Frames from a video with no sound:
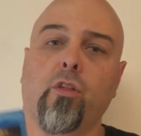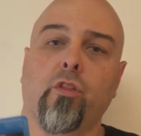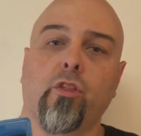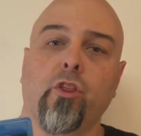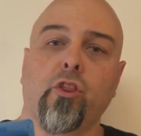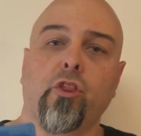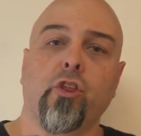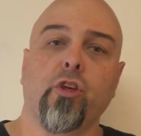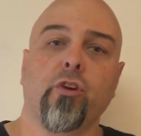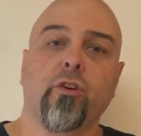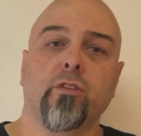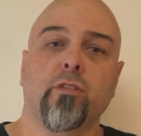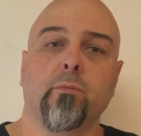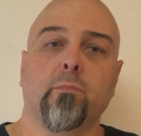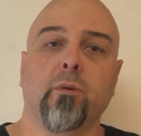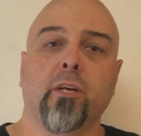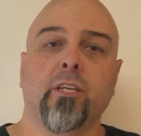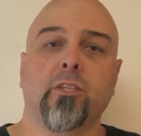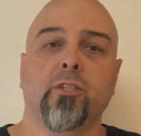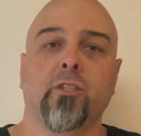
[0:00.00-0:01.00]
the third
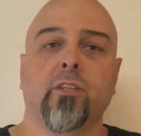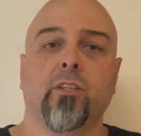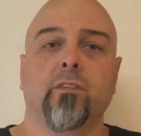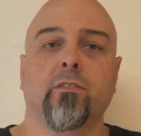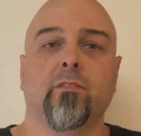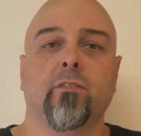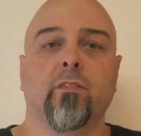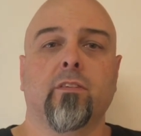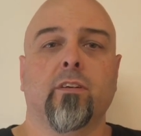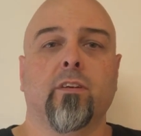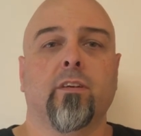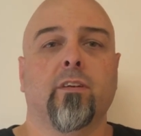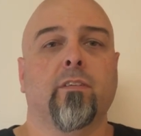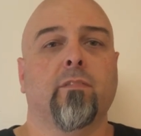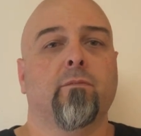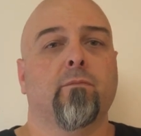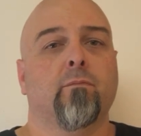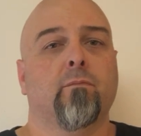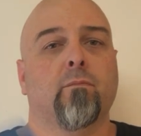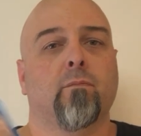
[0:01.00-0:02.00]
dimension,
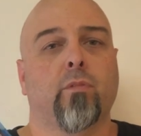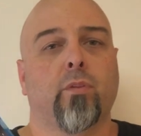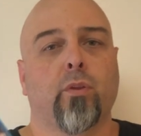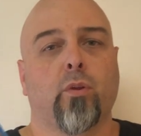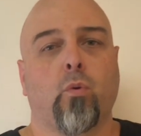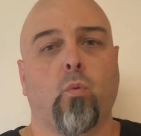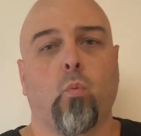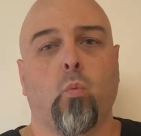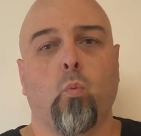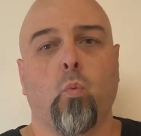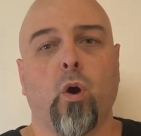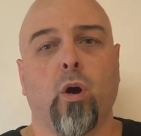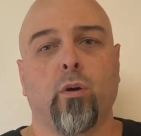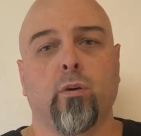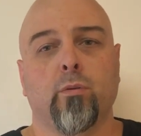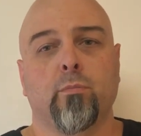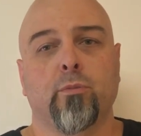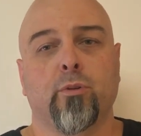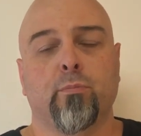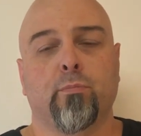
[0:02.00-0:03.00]

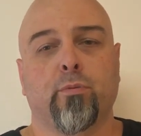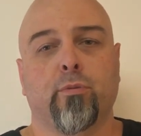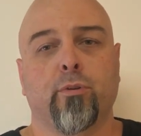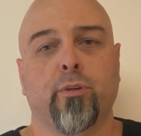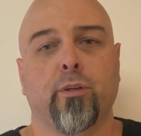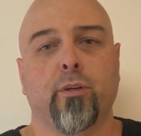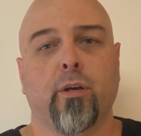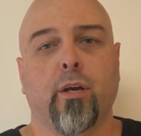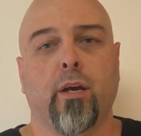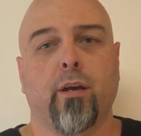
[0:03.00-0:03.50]
welcome to pre